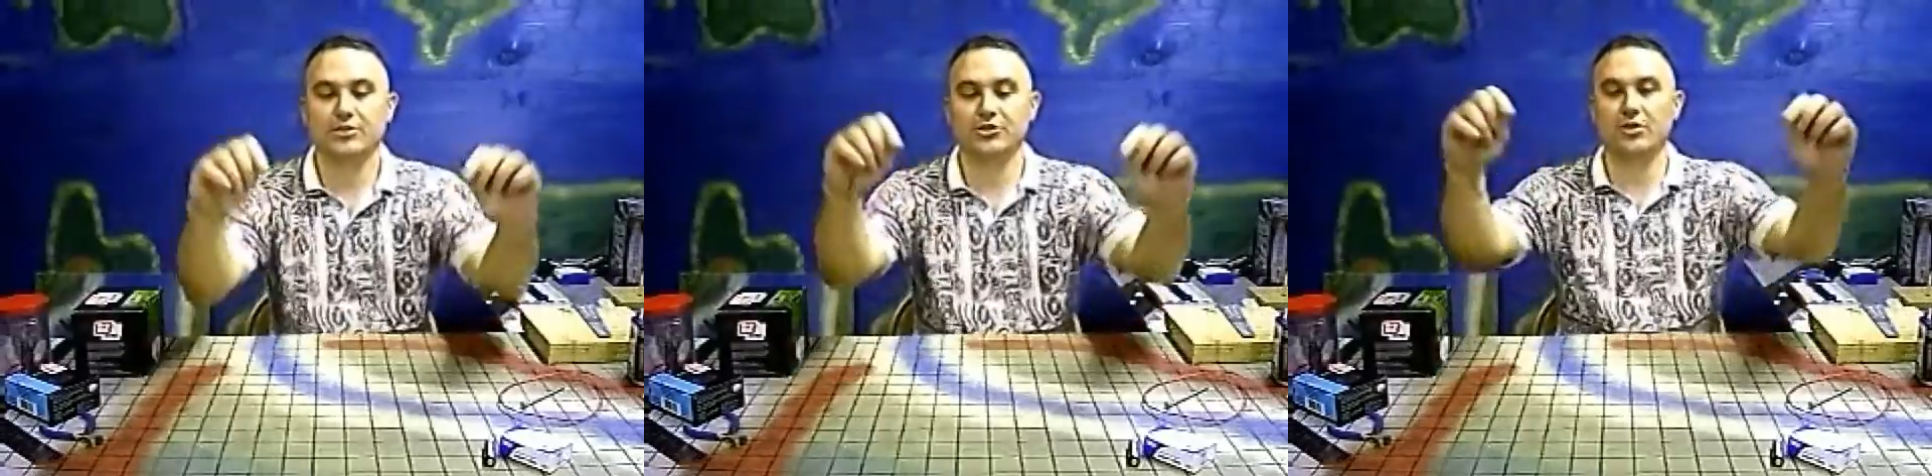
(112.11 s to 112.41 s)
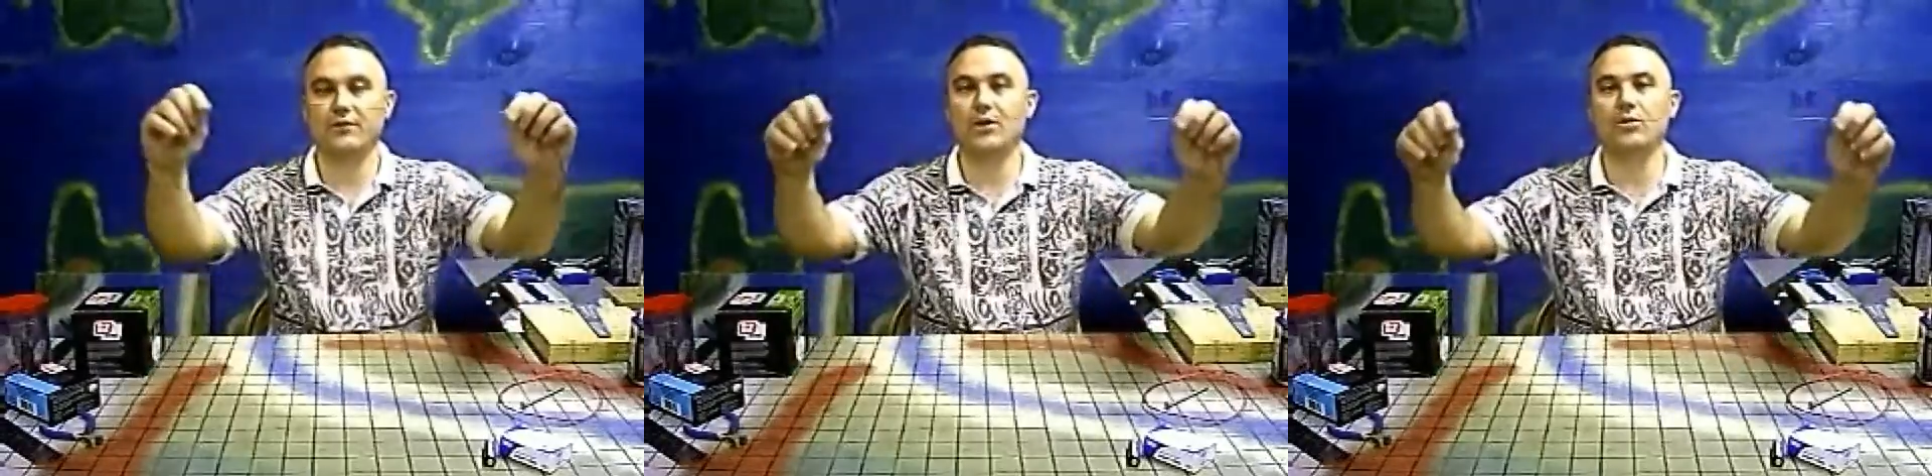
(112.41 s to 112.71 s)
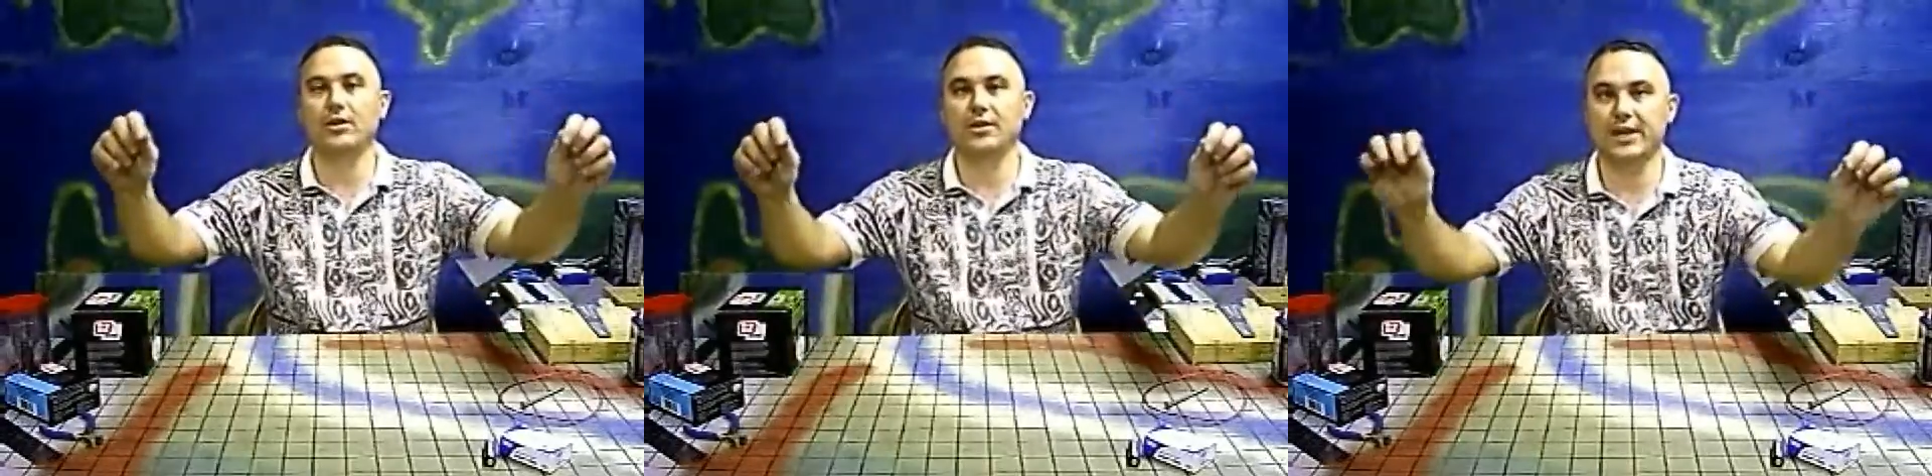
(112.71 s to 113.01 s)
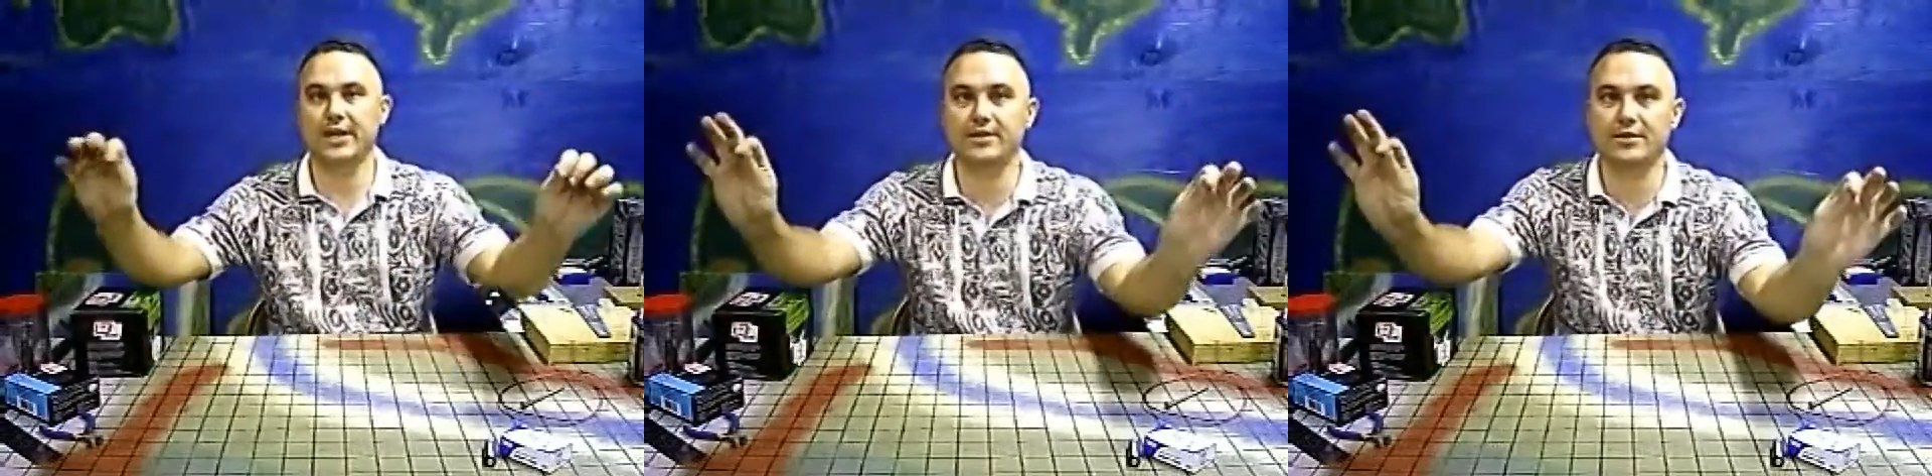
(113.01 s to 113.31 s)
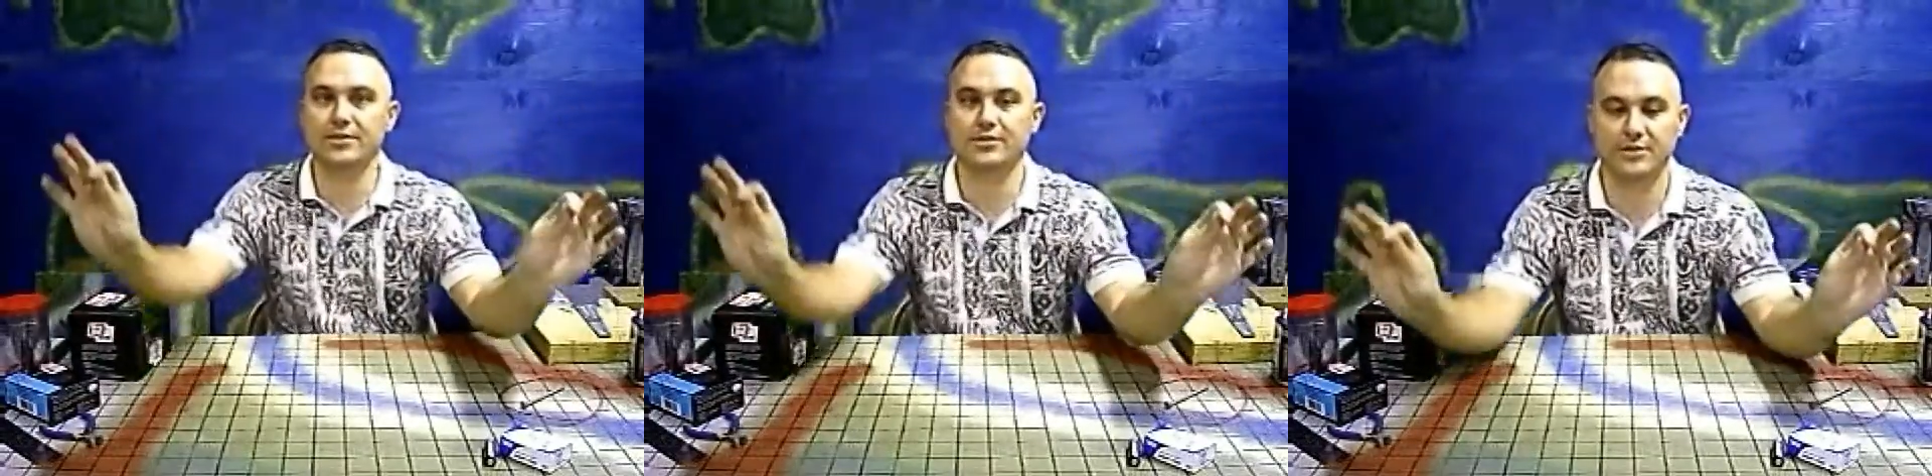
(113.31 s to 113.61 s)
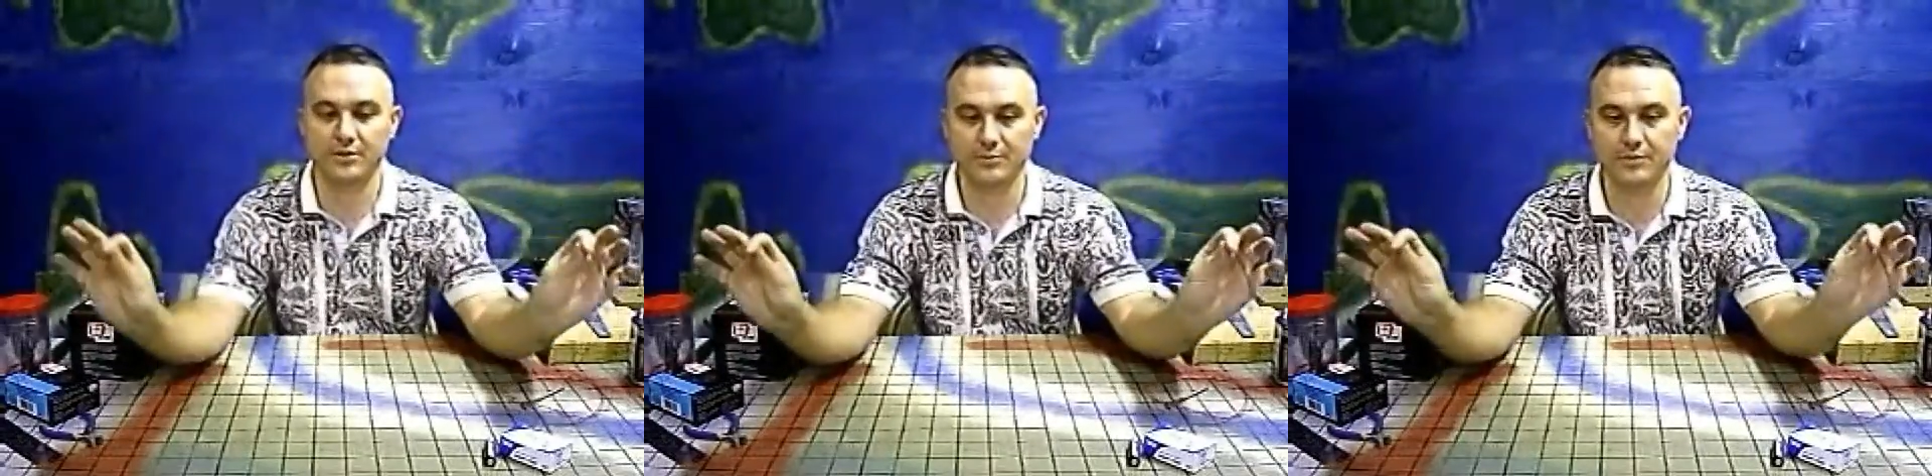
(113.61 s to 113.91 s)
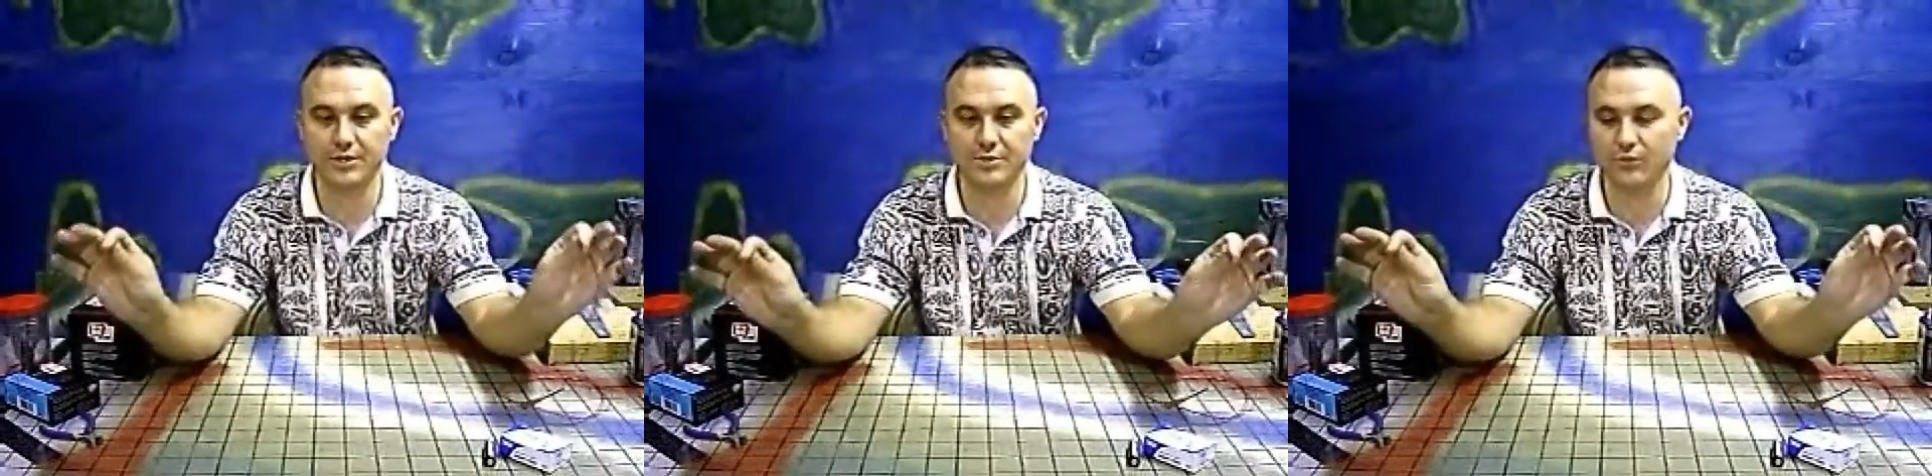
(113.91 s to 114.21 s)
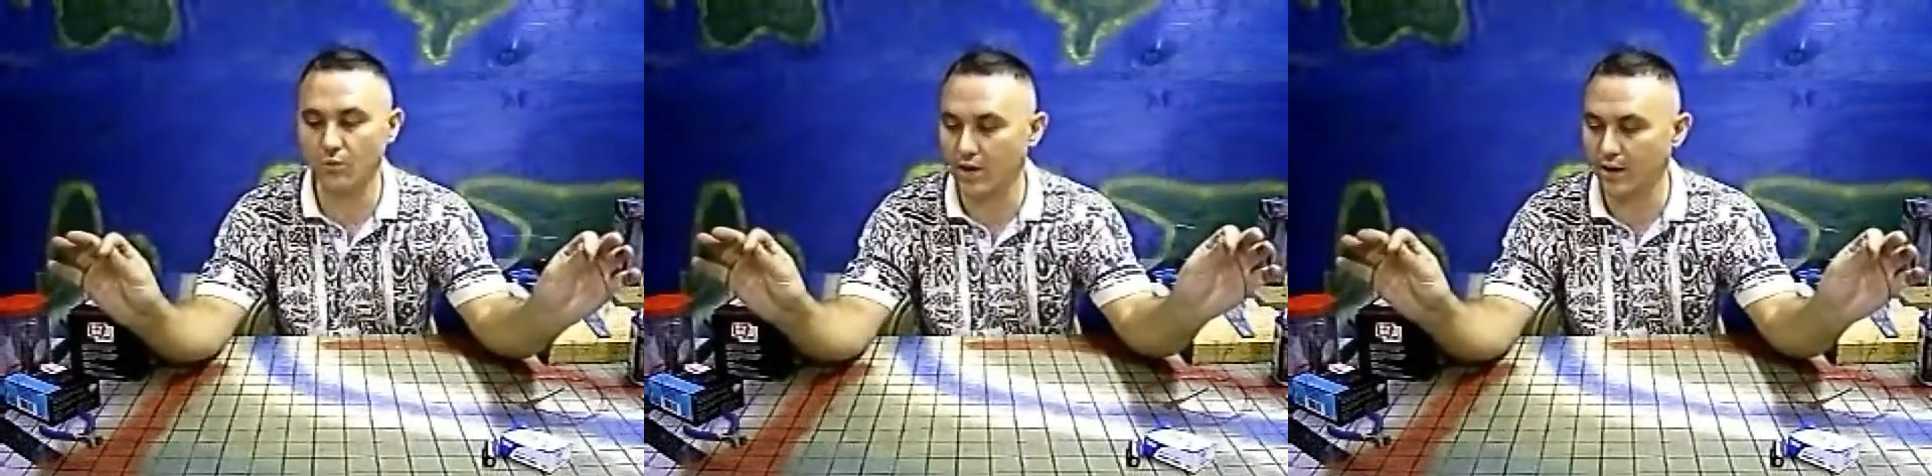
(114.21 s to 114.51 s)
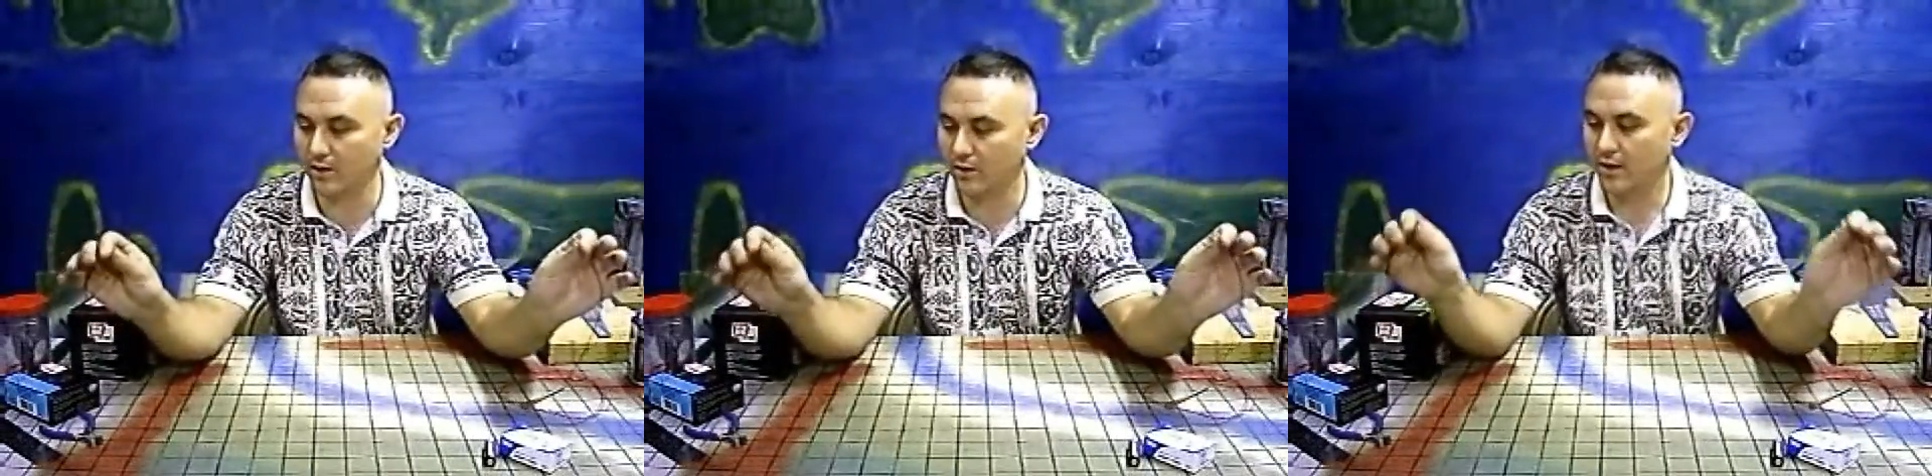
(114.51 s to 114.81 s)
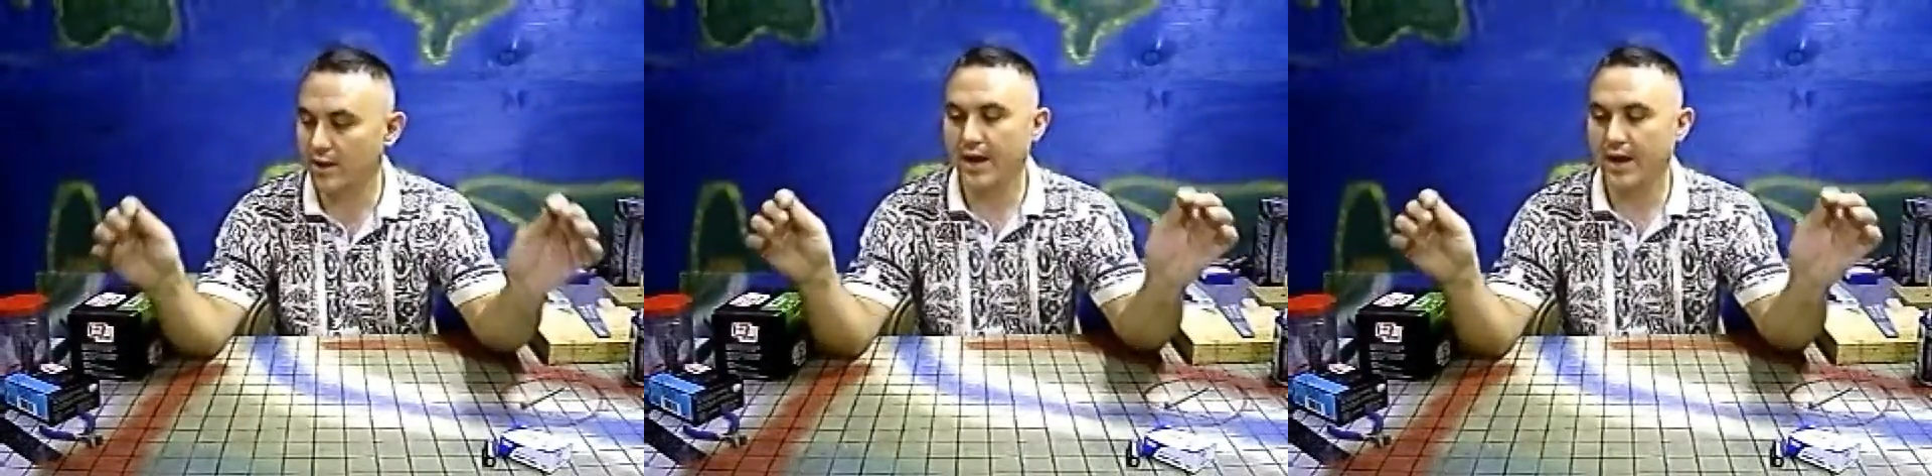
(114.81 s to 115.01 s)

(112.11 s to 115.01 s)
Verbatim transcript: So if I were to take this piece of wire